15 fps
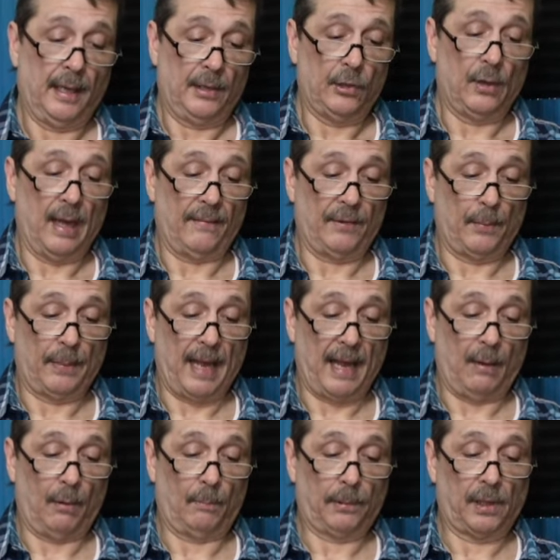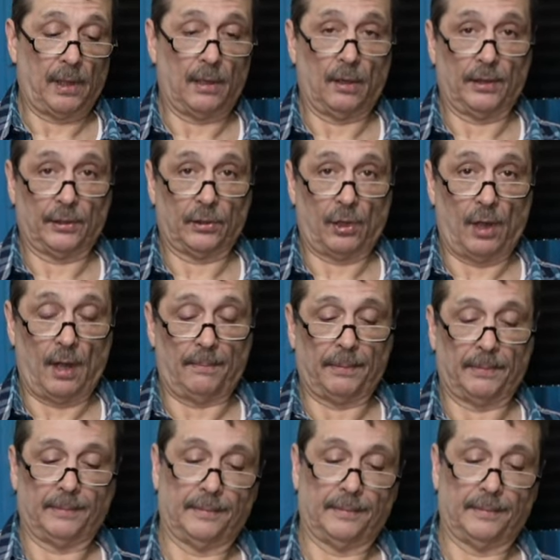You have your power plug on the top.